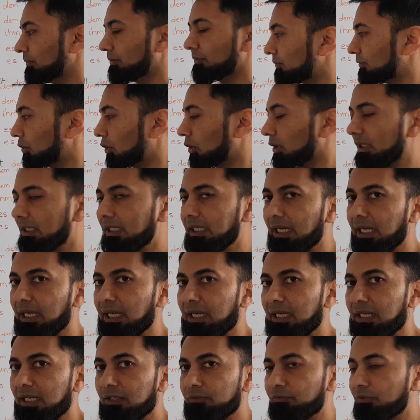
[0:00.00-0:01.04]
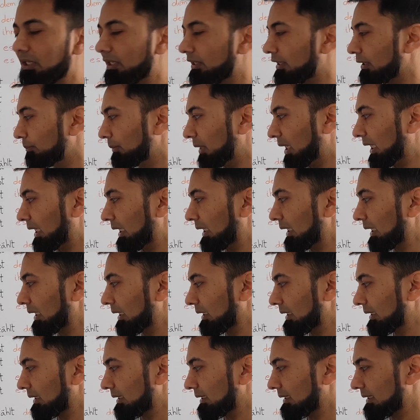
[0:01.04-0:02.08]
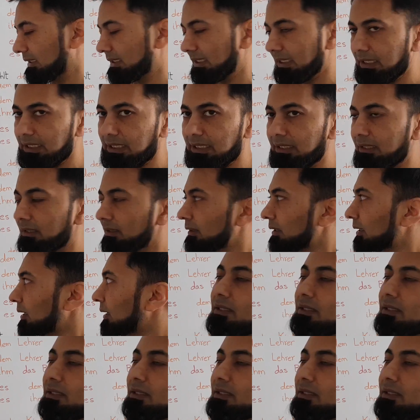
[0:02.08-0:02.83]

for they it will remain sie.